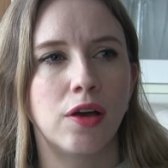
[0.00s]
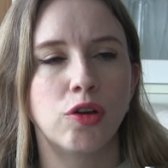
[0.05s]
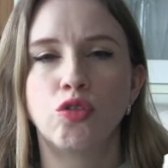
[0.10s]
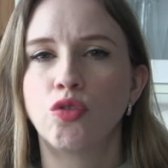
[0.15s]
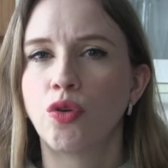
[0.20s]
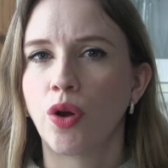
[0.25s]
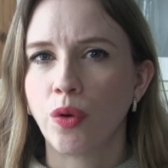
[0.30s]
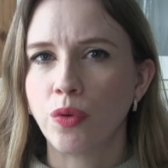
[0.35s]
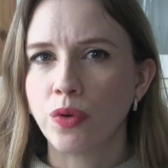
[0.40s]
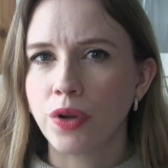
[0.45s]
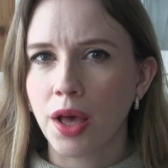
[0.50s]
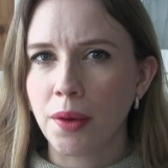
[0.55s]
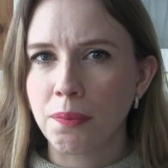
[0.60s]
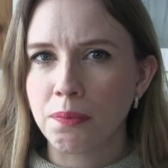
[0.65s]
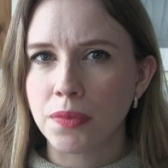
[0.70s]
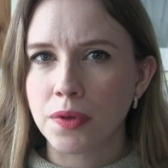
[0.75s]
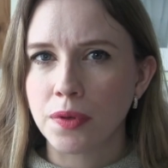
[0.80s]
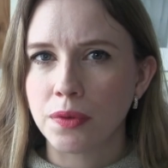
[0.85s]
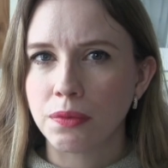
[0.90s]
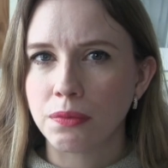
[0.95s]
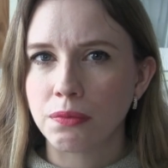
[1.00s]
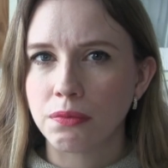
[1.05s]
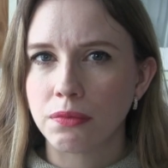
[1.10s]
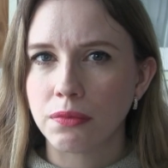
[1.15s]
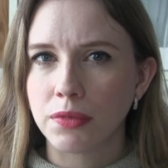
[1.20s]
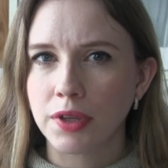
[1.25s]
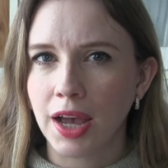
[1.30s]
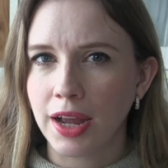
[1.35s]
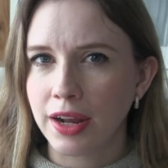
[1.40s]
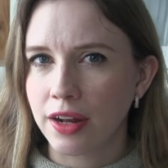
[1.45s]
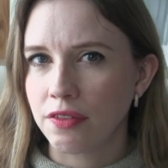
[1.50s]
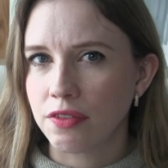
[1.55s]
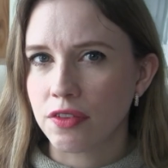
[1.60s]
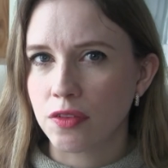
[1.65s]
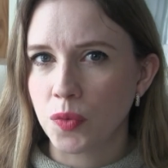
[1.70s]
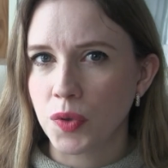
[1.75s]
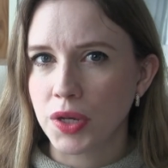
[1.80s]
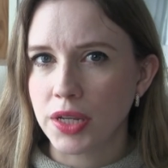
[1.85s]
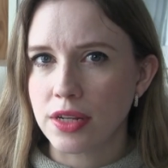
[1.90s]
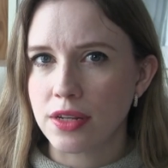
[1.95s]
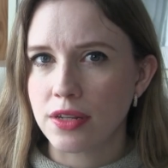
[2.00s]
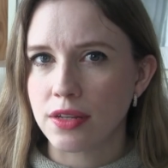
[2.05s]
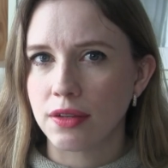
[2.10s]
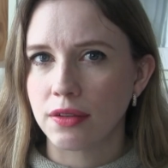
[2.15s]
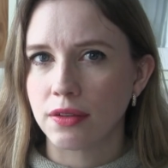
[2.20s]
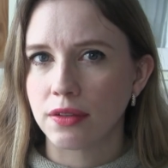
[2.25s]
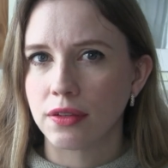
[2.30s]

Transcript: grown-up kind of sweet.